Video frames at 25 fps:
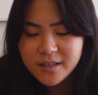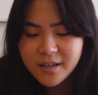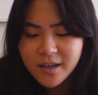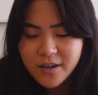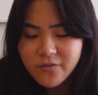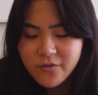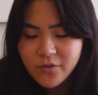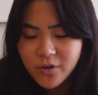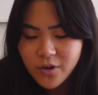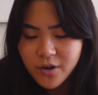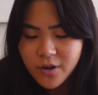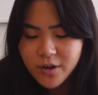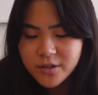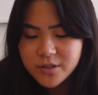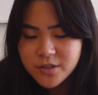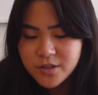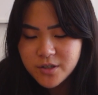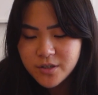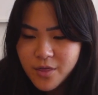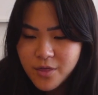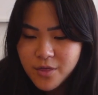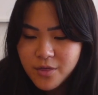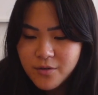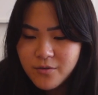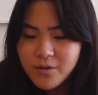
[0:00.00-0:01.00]
I've got
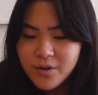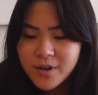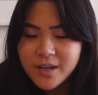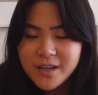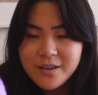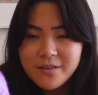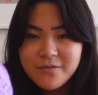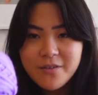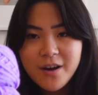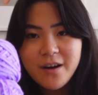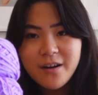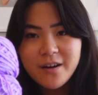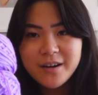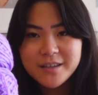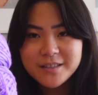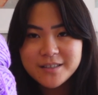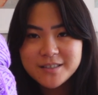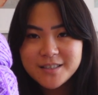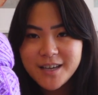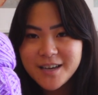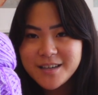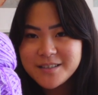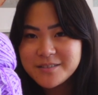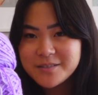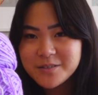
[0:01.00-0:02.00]
3 varying
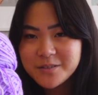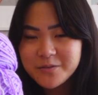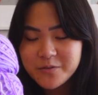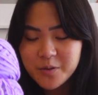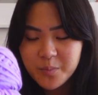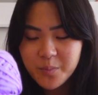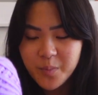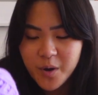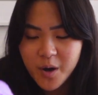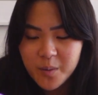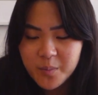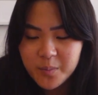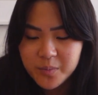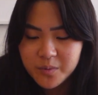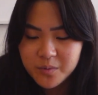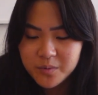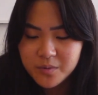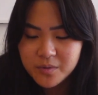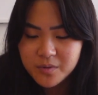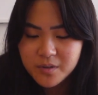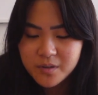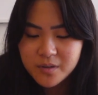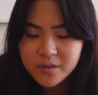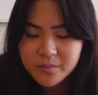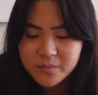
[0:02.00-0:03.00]
sizes of the
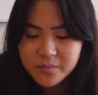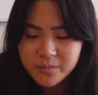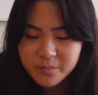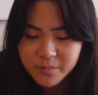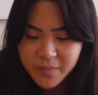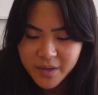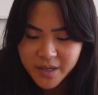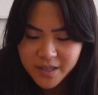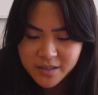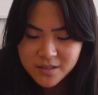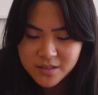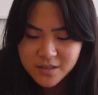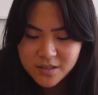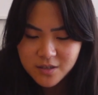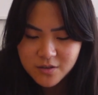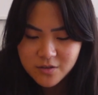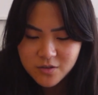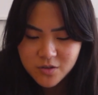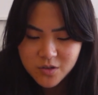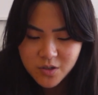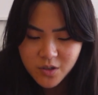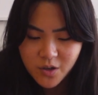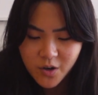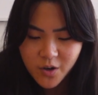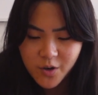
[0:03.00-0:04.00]
purple mix.
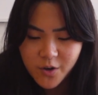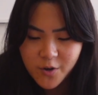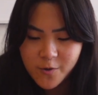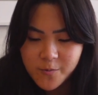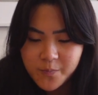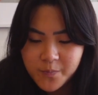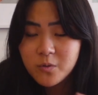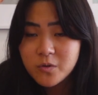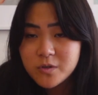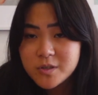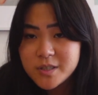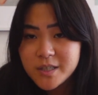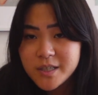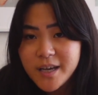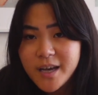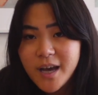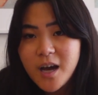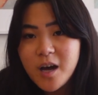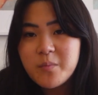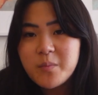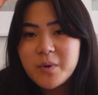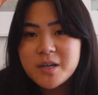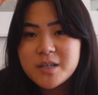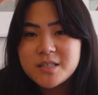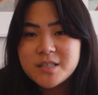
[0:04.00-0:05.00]
So we'll see
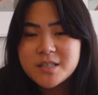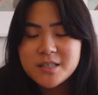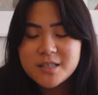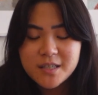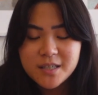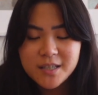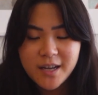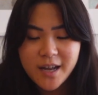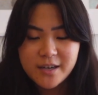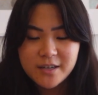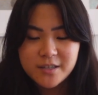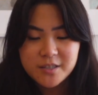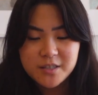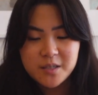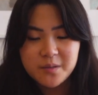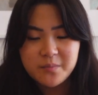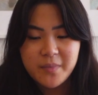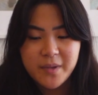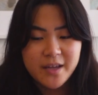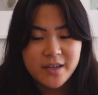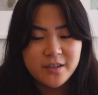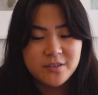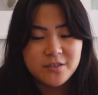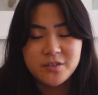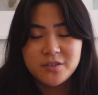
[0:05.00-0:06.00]
how much this can actually
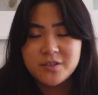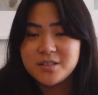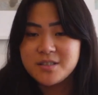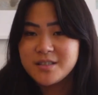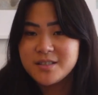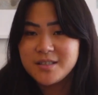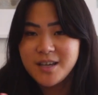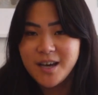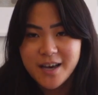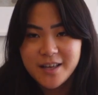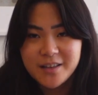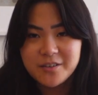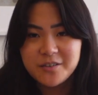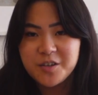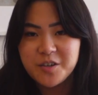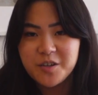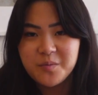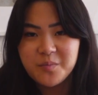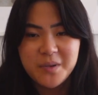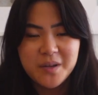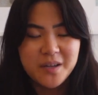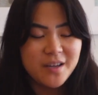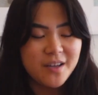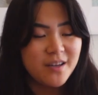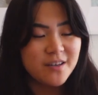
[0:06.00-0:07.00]
make. So this is either going to
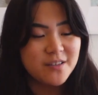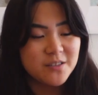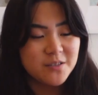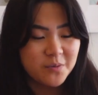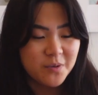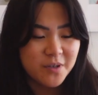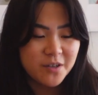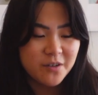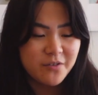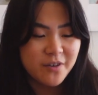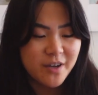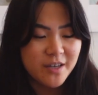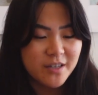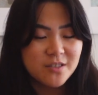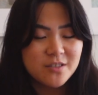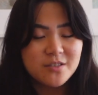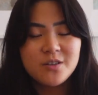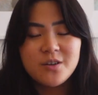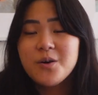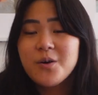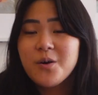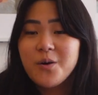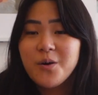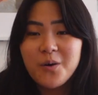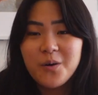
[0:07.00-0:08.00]
be a sweater vest
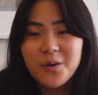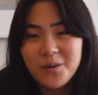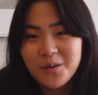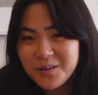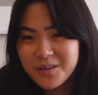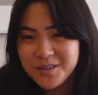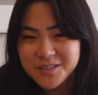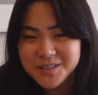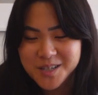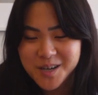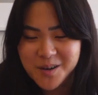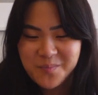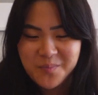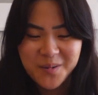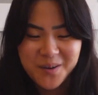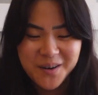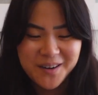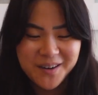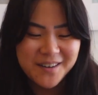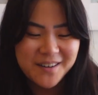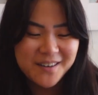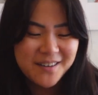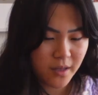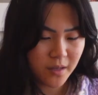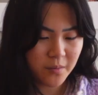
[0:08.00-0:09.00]
or a jumper.
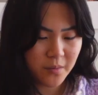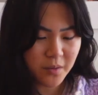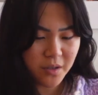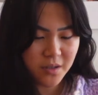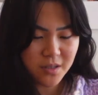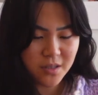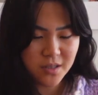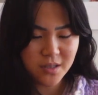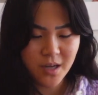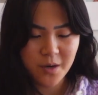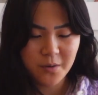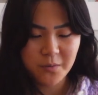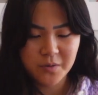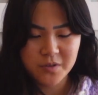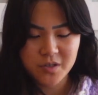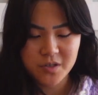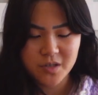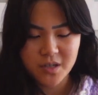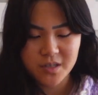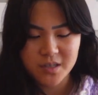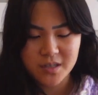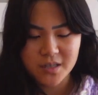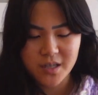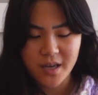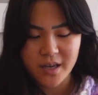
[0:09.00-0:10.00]
I think I'm going to start with
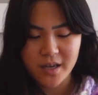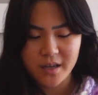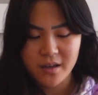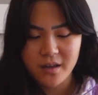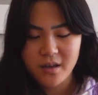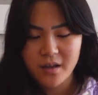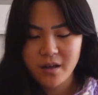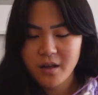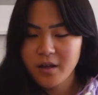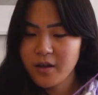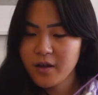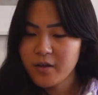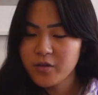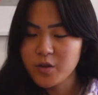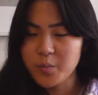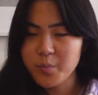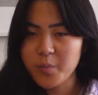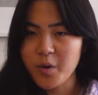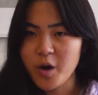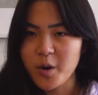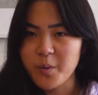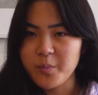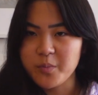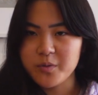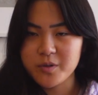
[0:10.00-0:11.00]
just like the
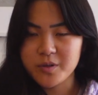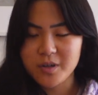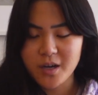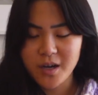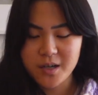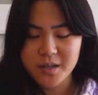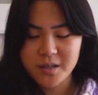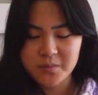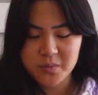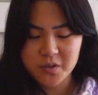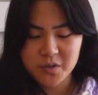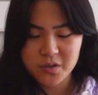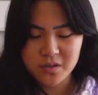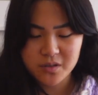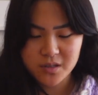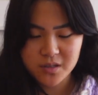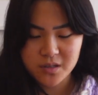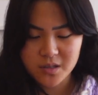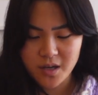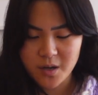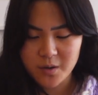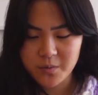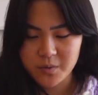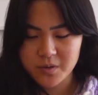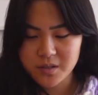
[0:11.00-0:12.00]
purple yarn. I'm just going to
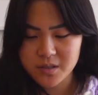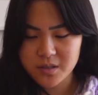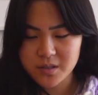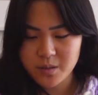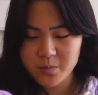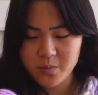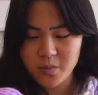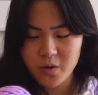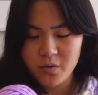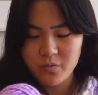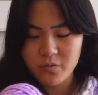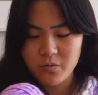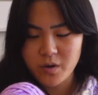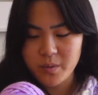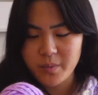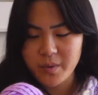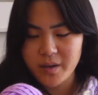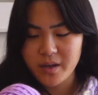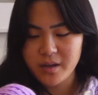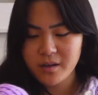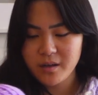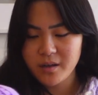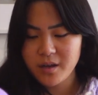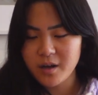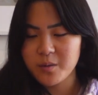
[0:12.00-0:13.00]
start with some
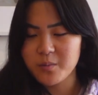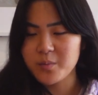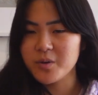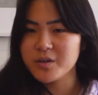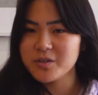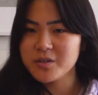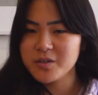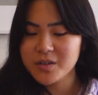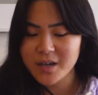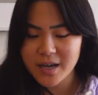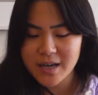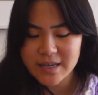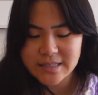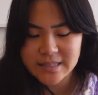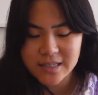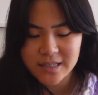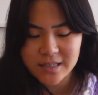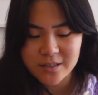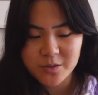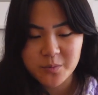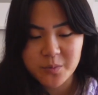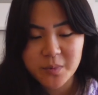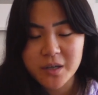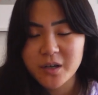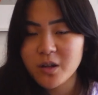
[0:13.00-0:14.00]
ribbing. I'll bring you guys a
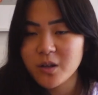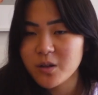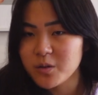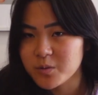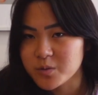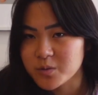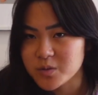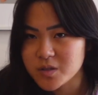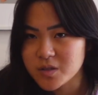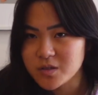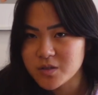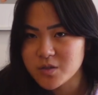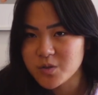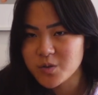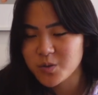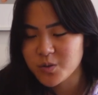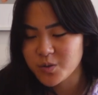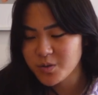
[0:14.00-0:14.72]
little bit closer too.